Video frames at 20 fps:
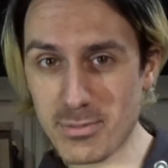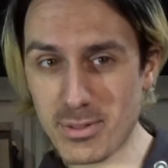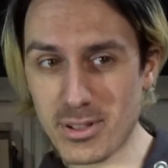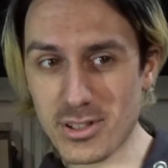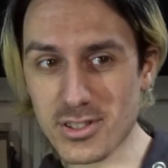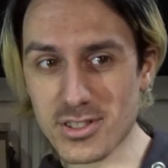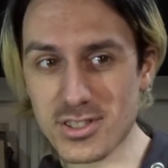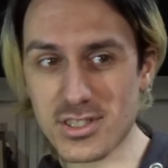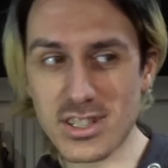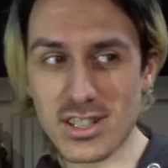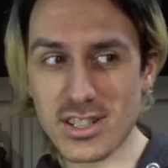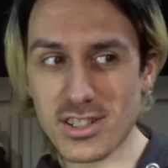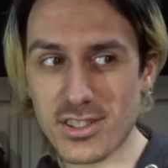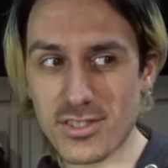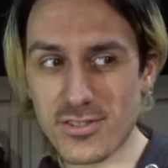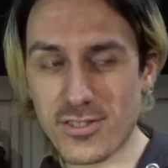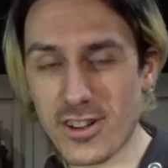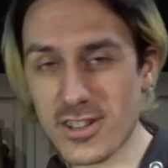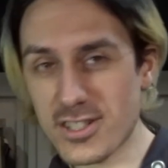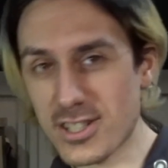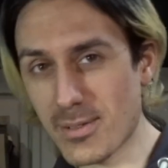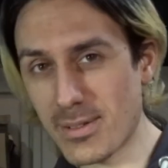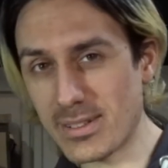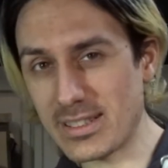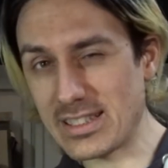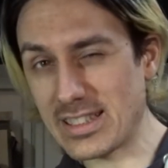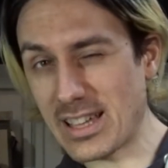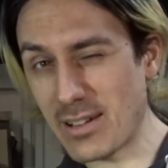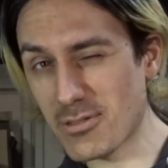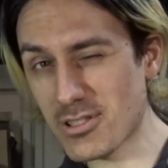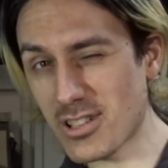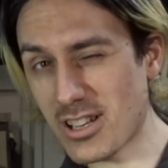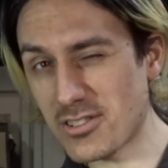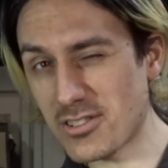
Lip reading: because the first time I did that was like